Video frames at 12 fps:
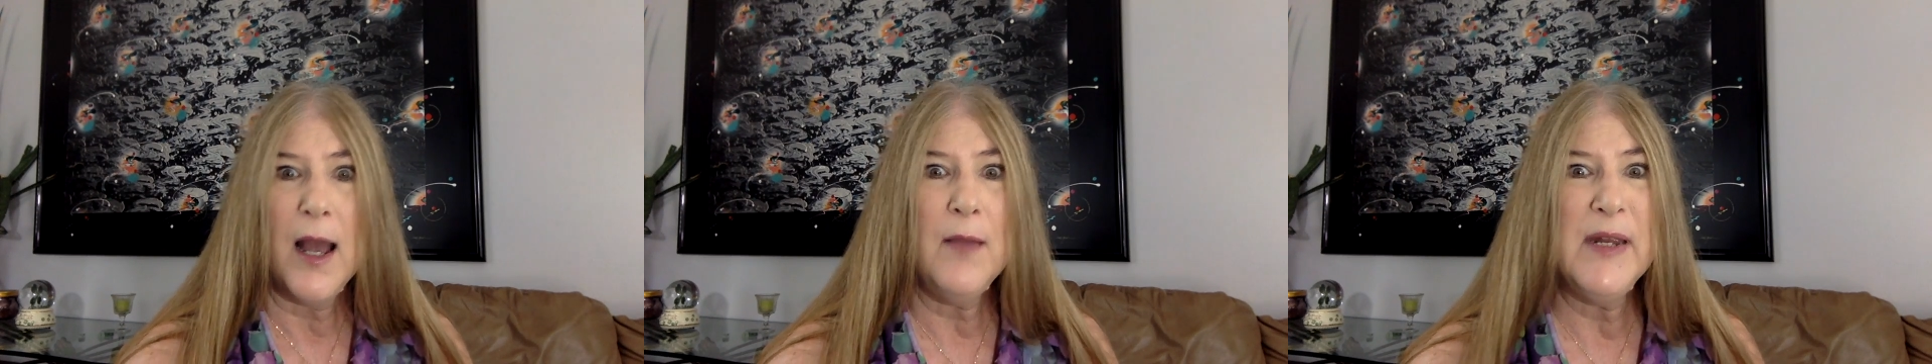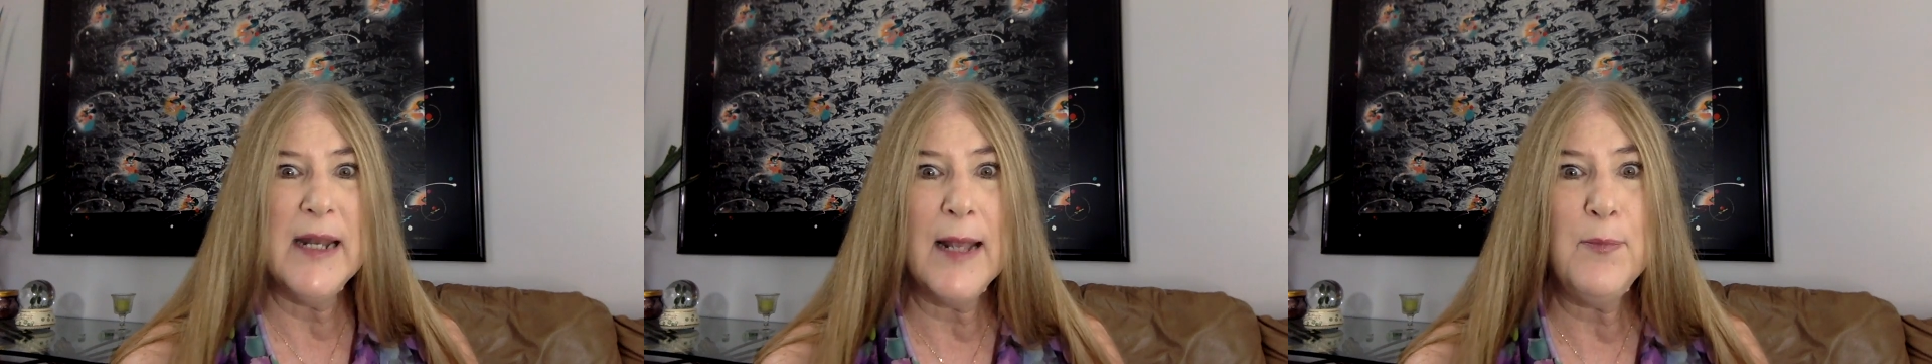
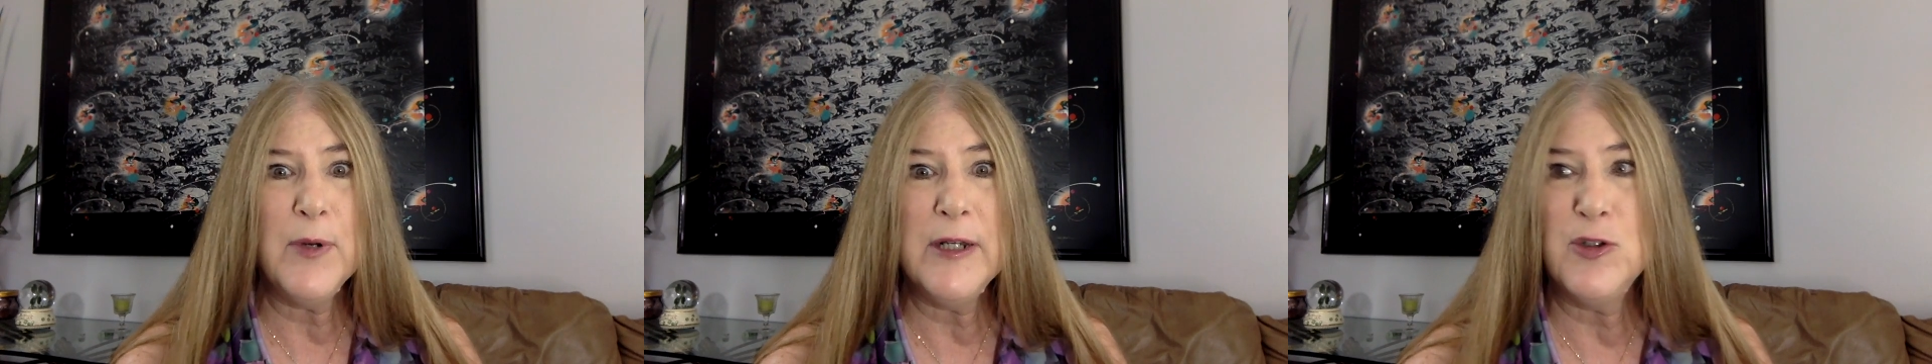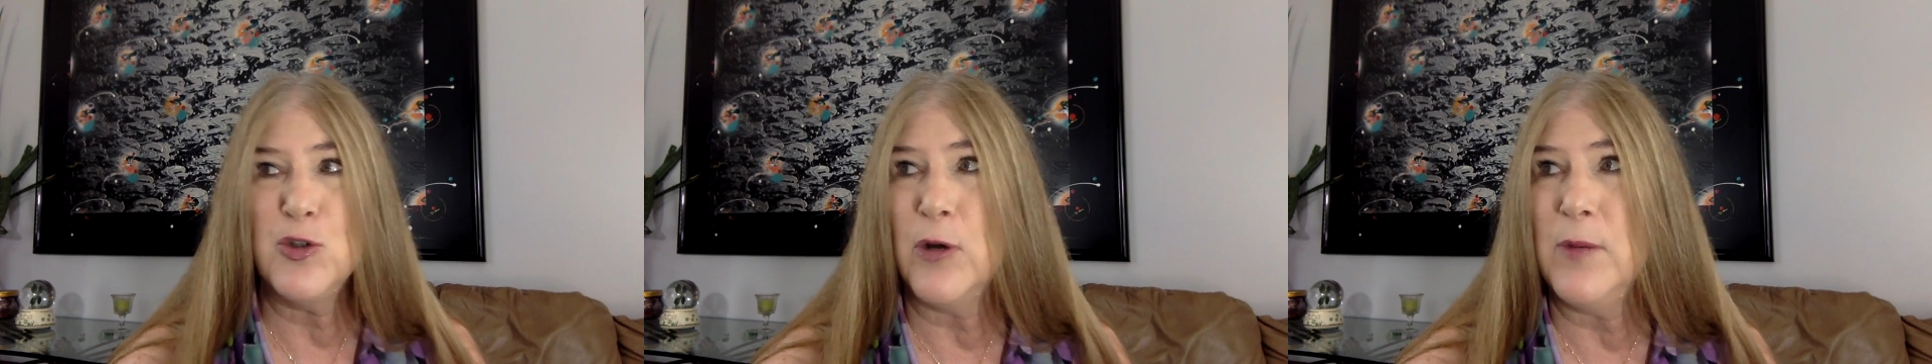I mean, I
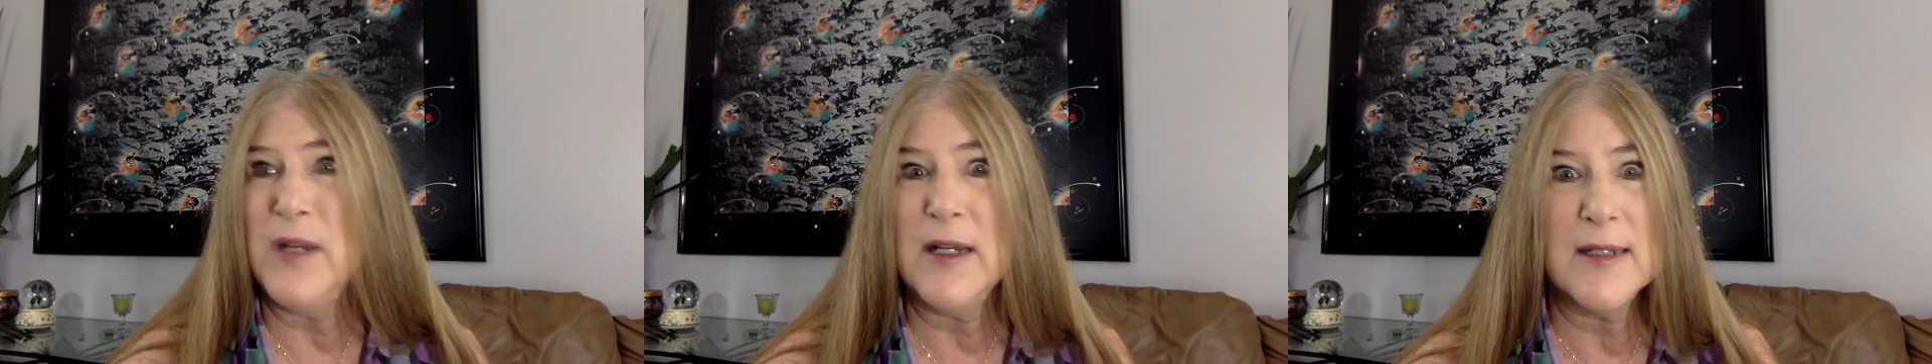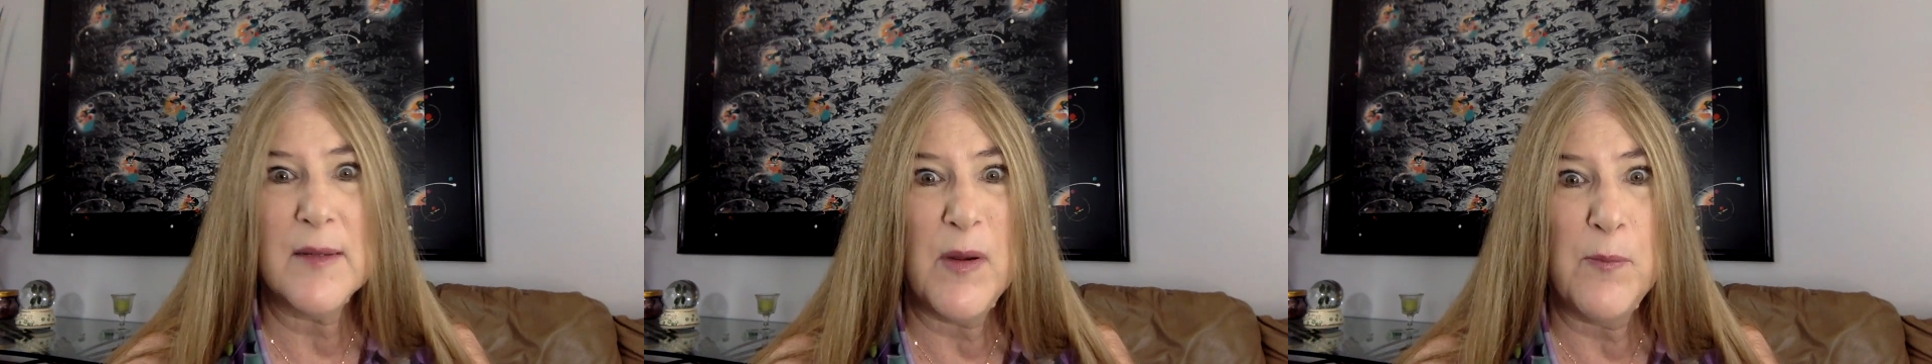bring joy
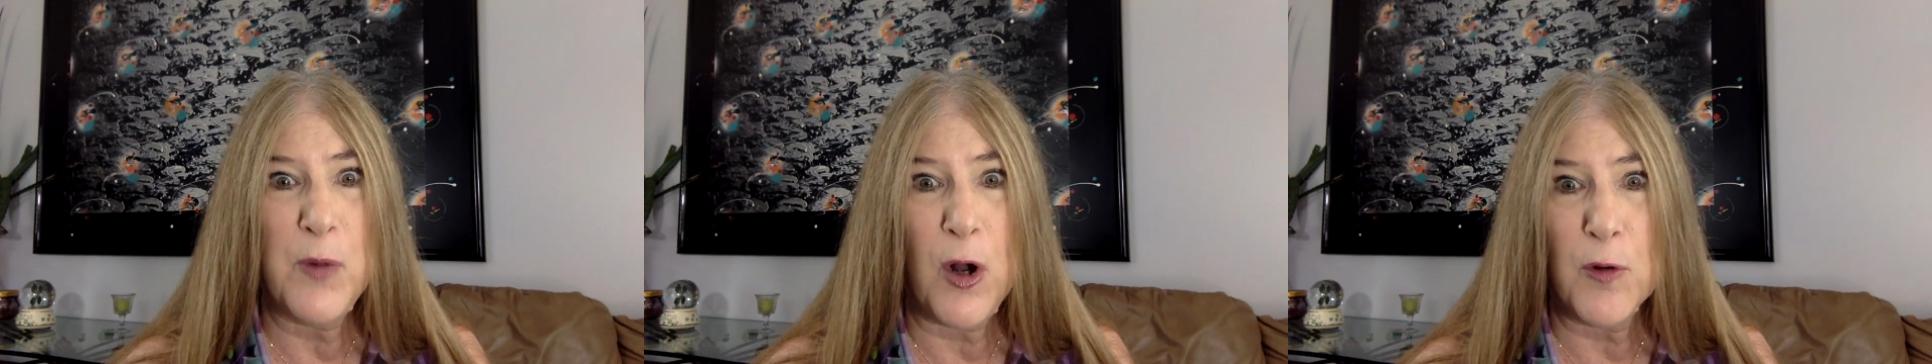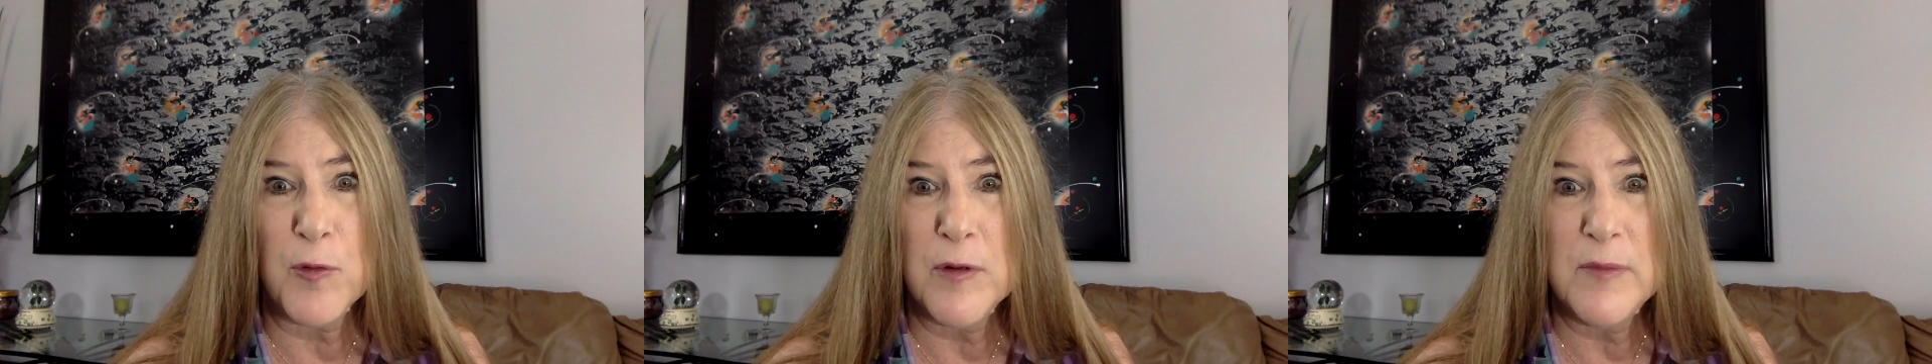because I'm a
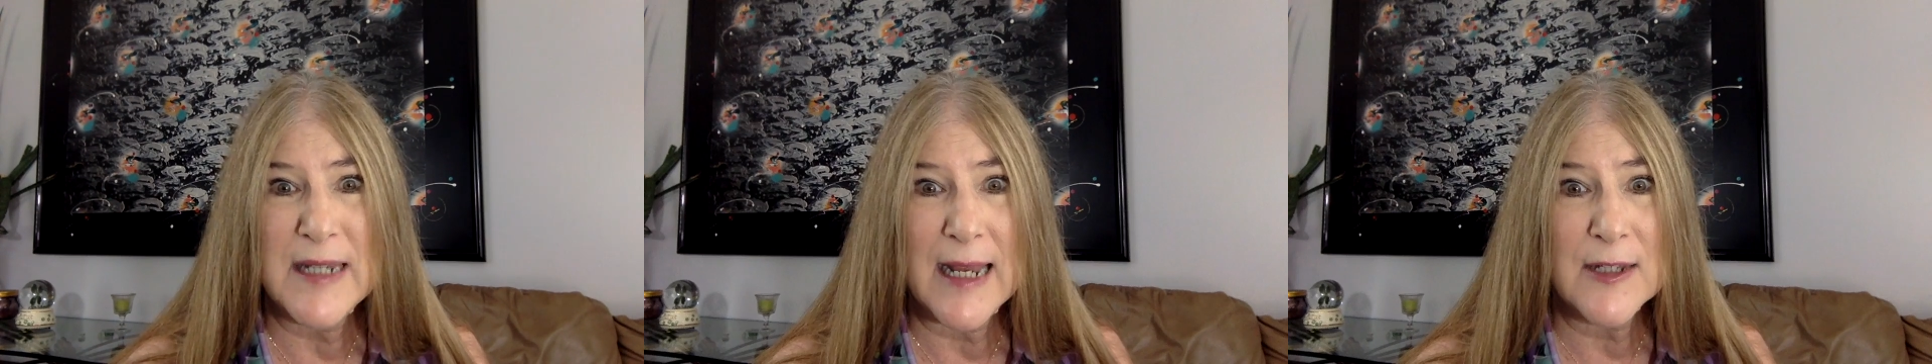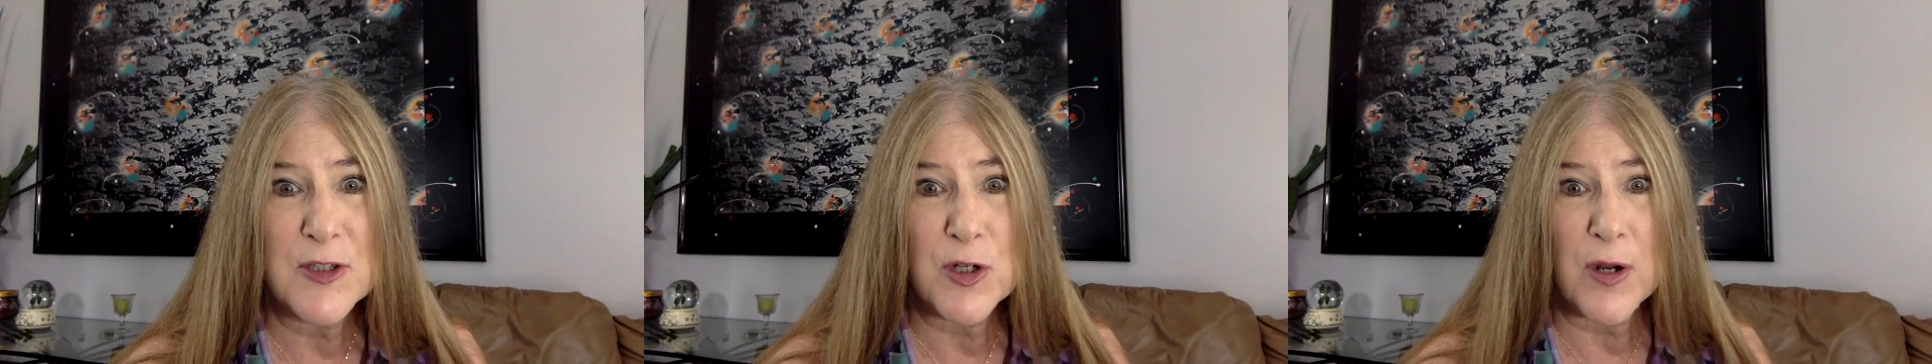ballroom
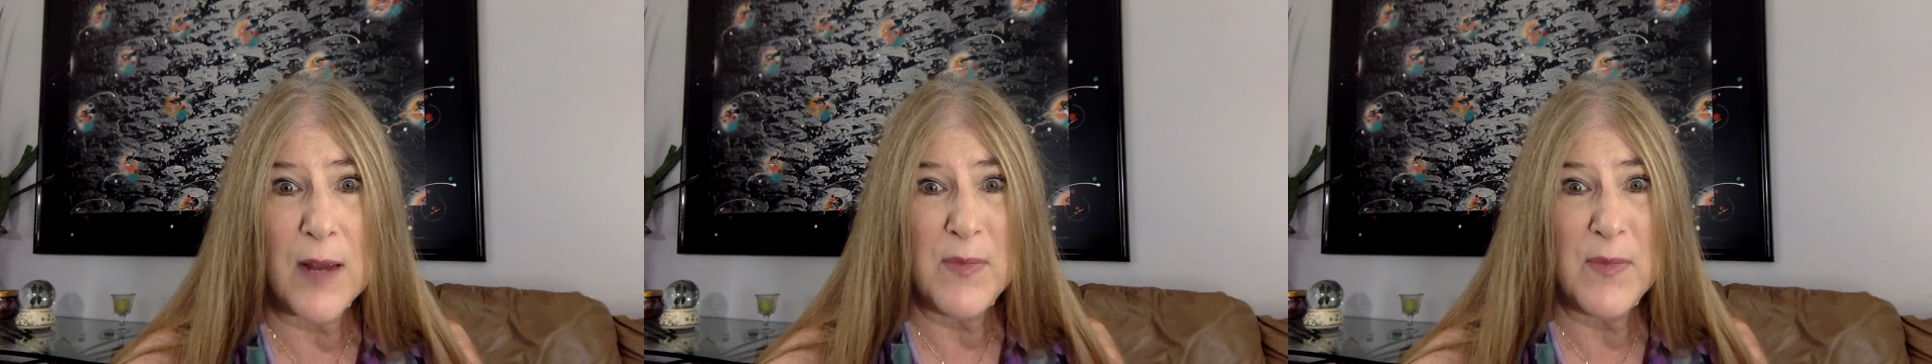dancer.